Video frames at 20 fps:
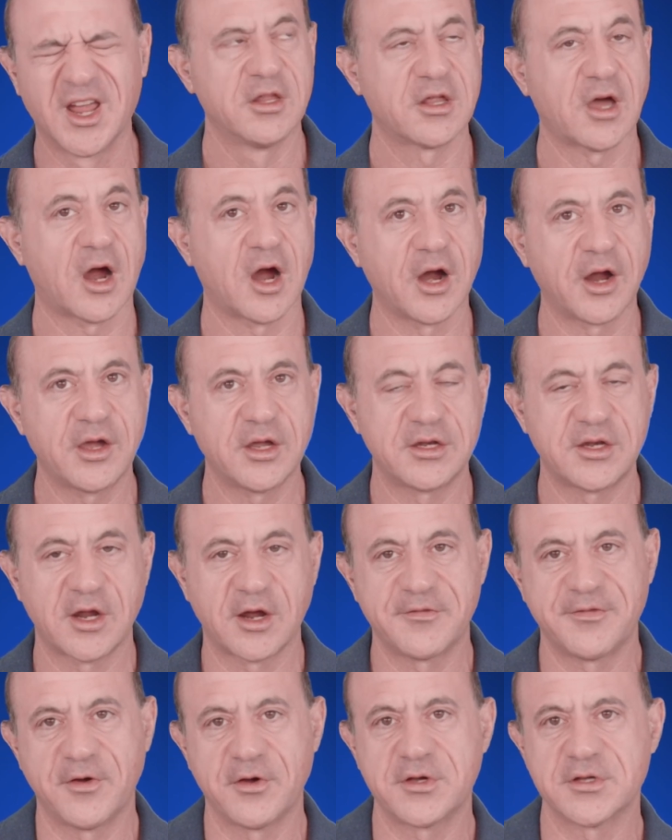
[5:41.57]
The
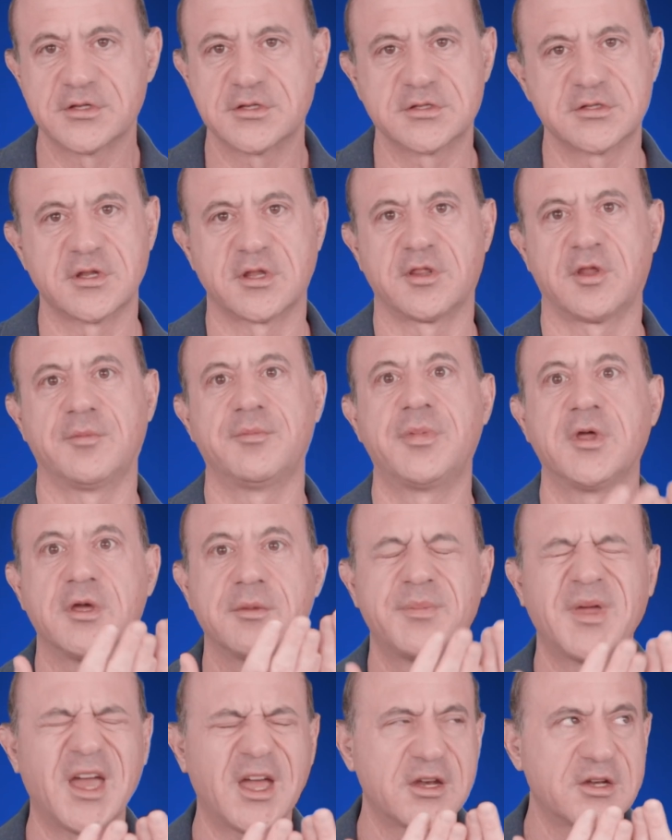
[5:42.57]
architect focuses on the big
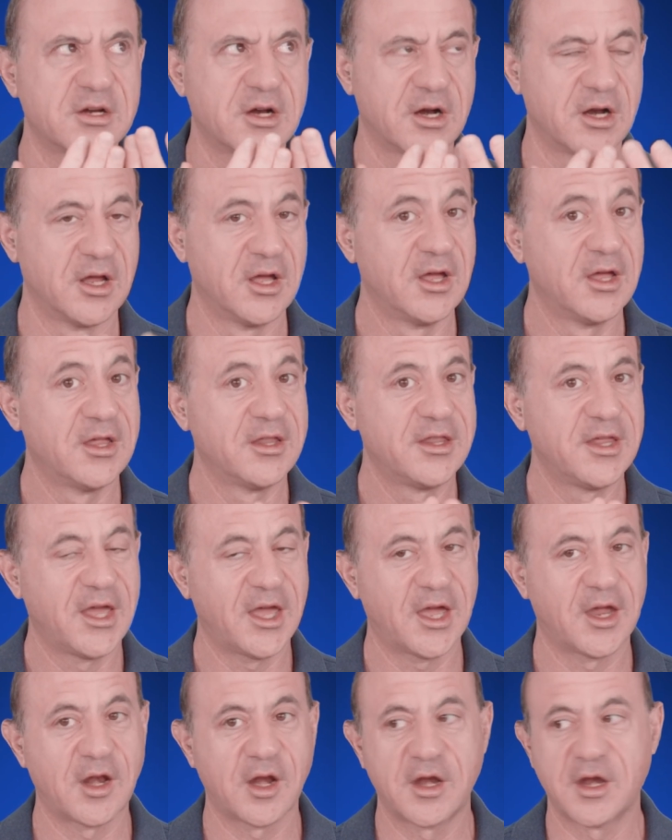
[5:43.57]
picture. The
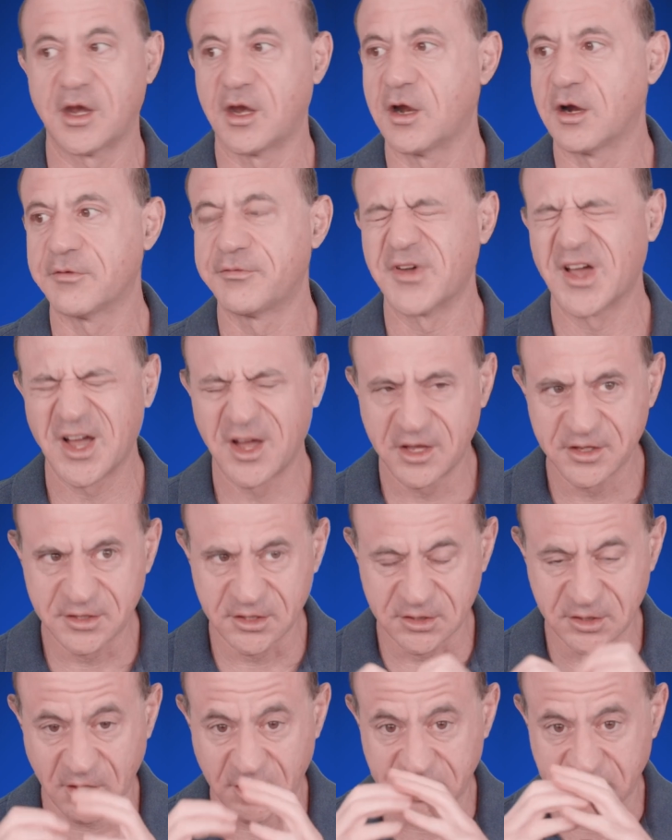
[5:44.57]
engineer
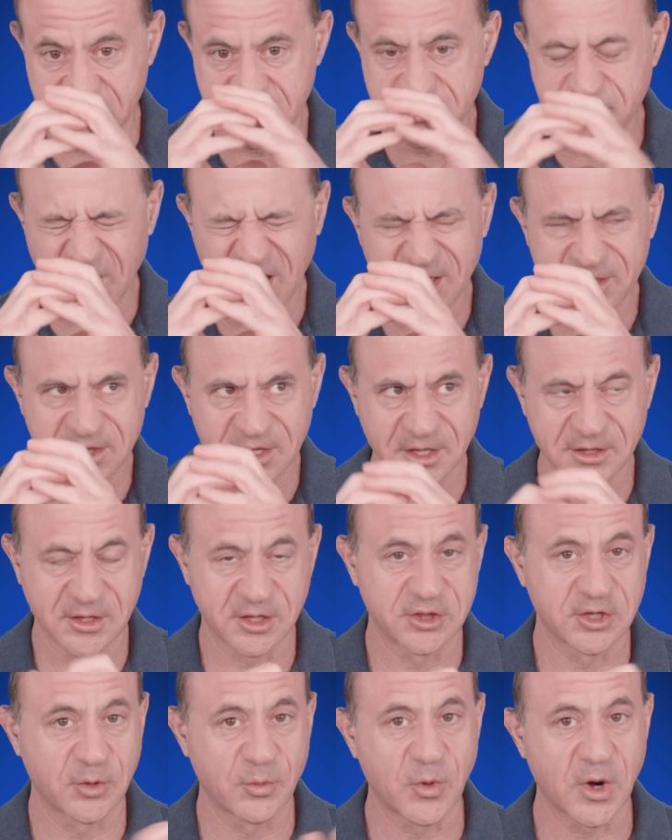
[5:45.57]
focuses on the small thing
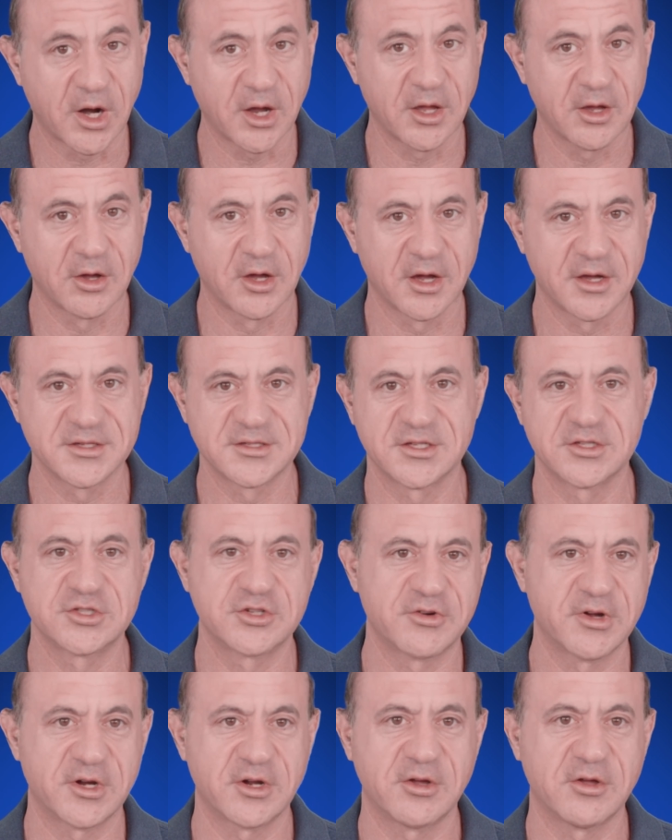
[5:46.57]
that they're working on because it's
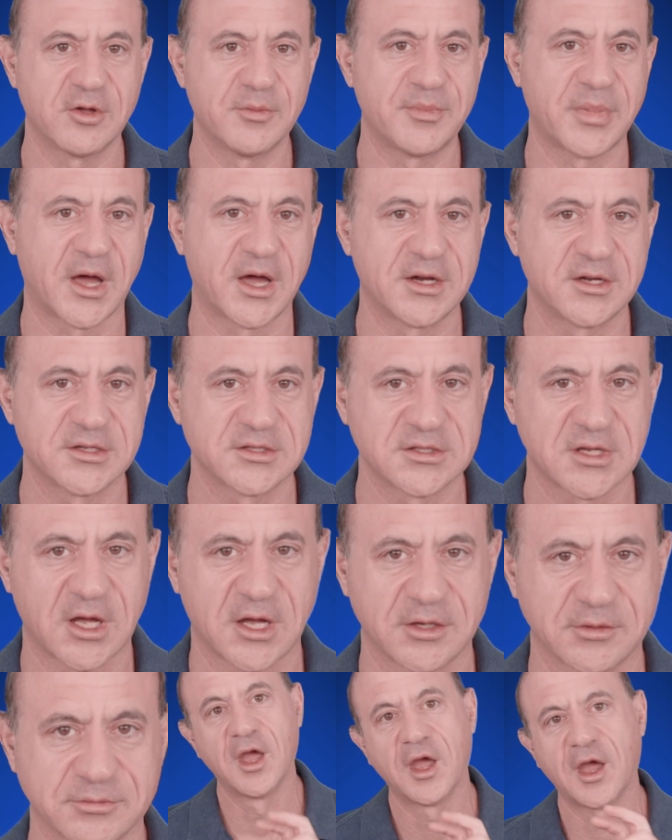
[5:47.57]
critical by
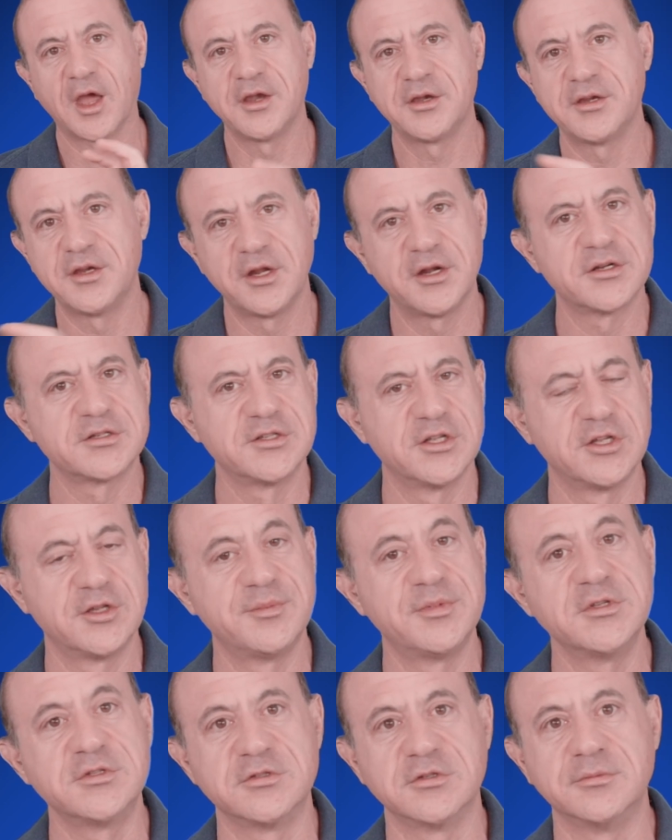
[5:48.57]
design. Engineers need to
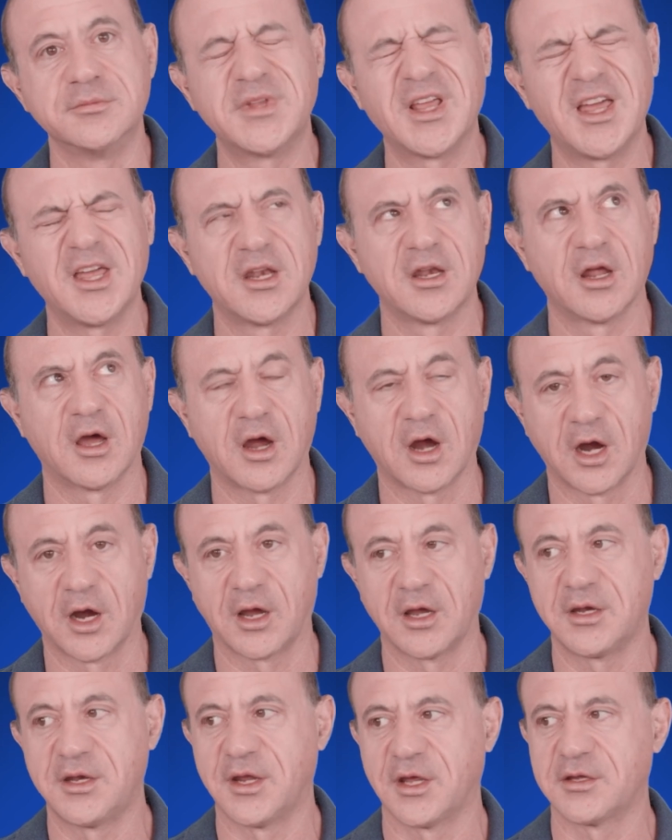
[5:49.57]
be zoomed in.
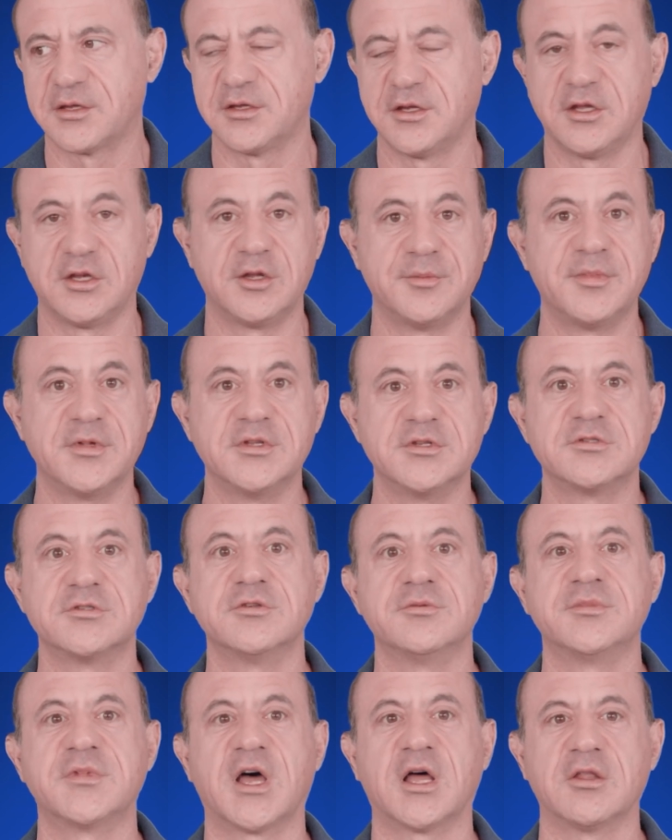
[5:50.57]
Architects need to be
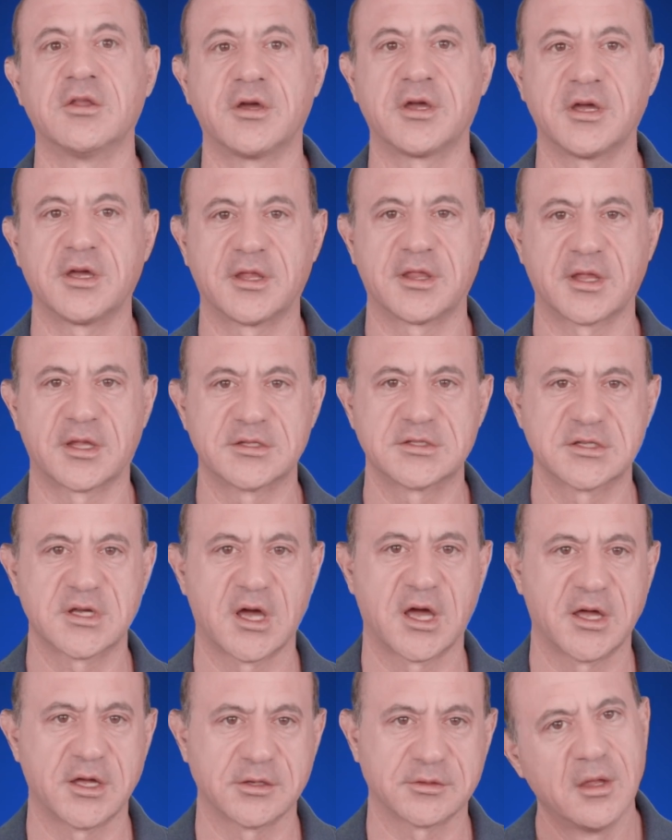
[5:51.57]
zoomed out looking at that
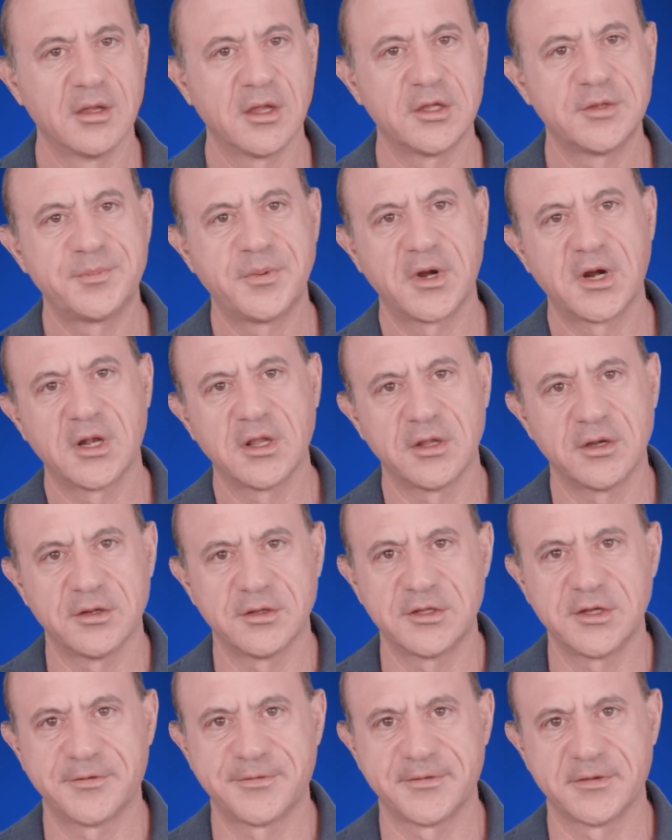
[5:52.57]
sky. Let's put it a little
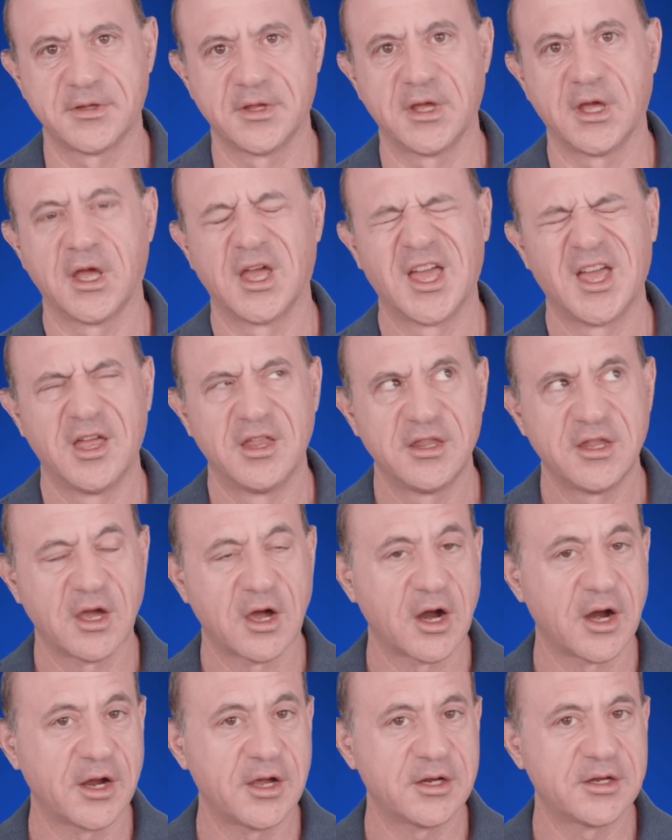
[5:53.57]
differently. The
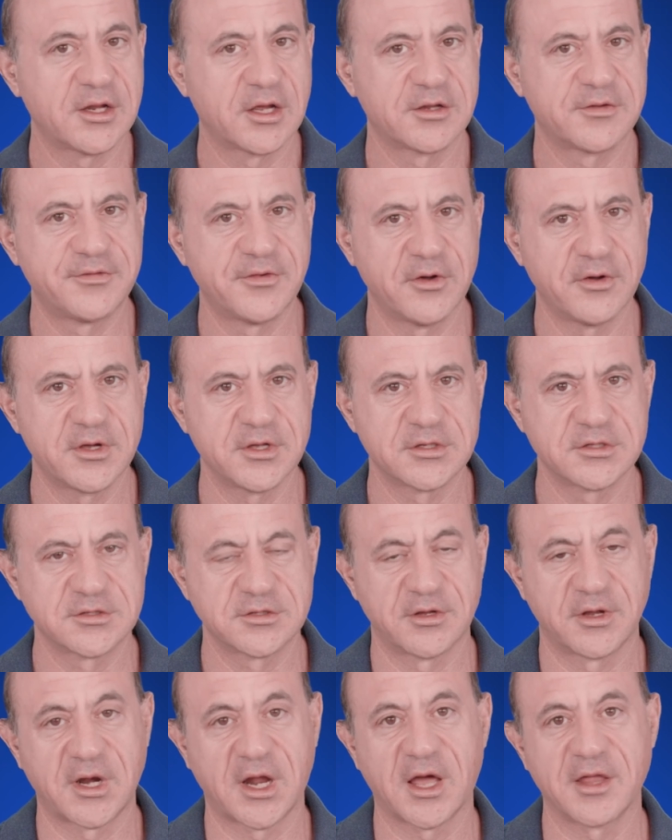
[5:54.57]
architect's focus is
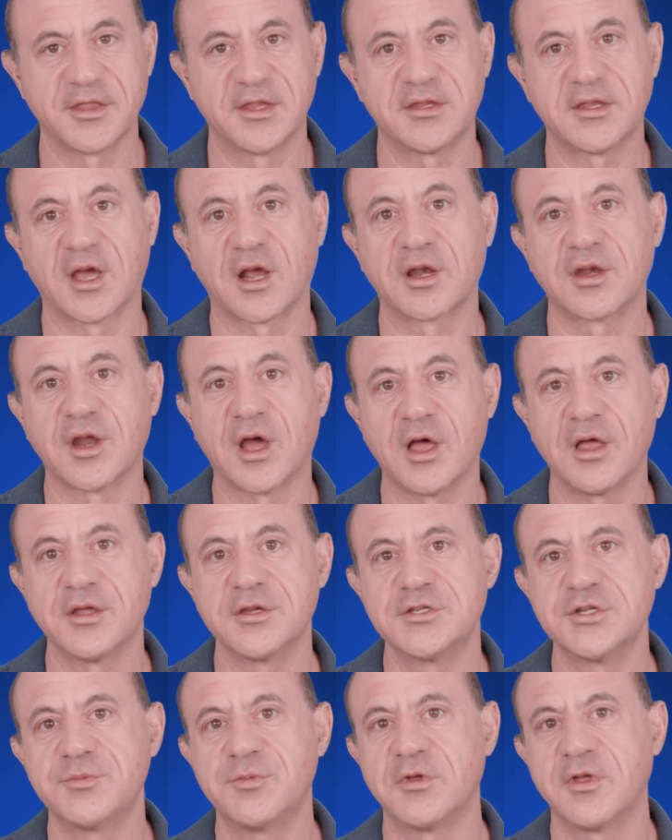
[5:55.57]
on how the
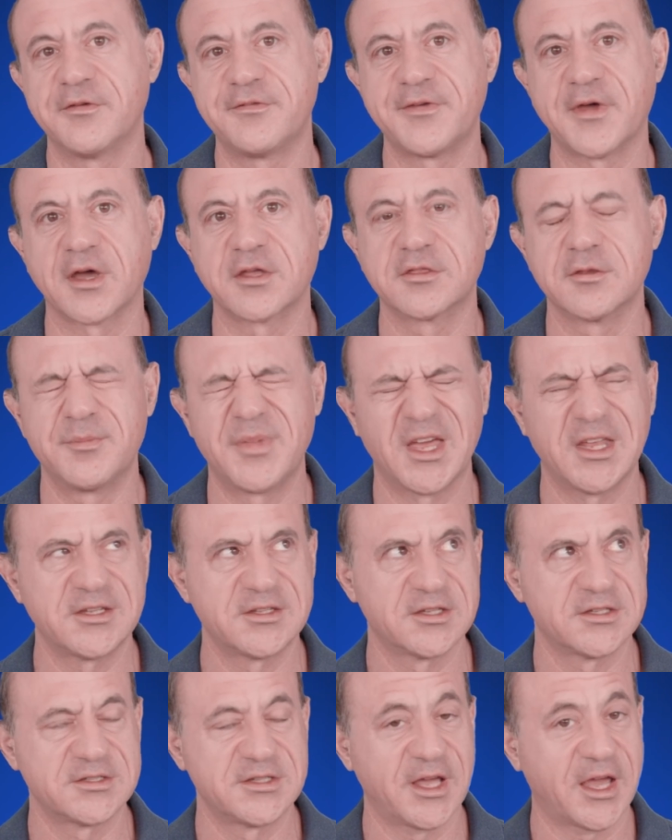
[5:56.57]
technology will affect the
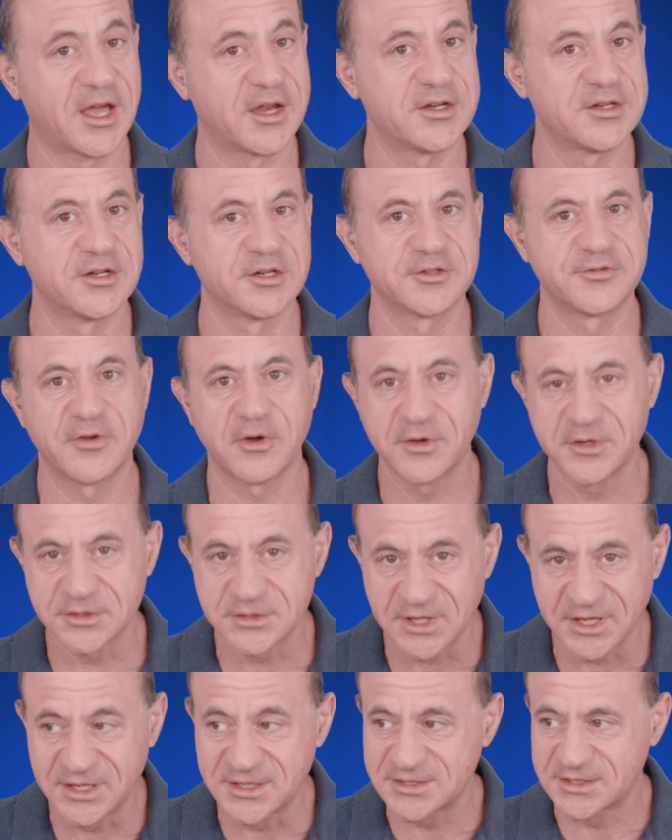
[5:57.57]
business. The engineer's focus
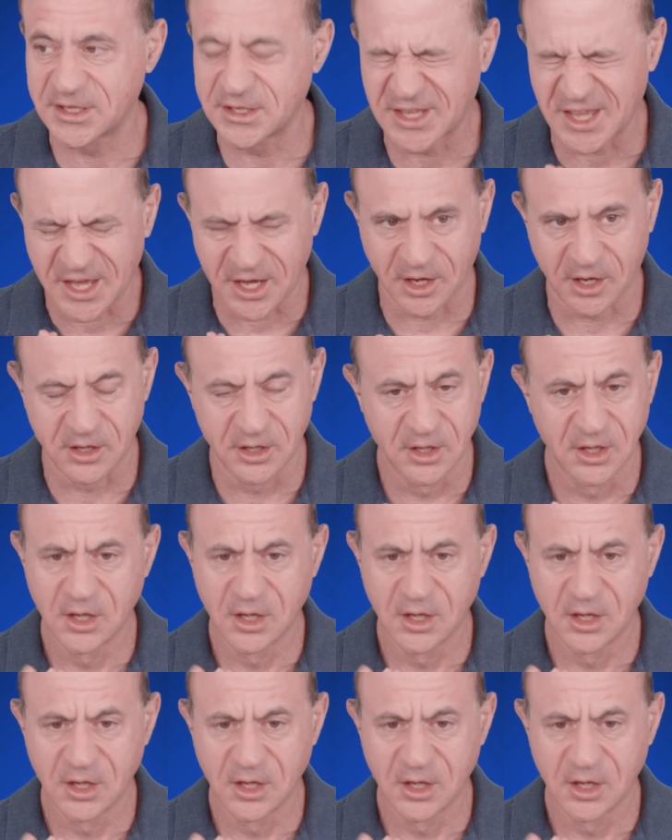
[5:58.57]
is the tech.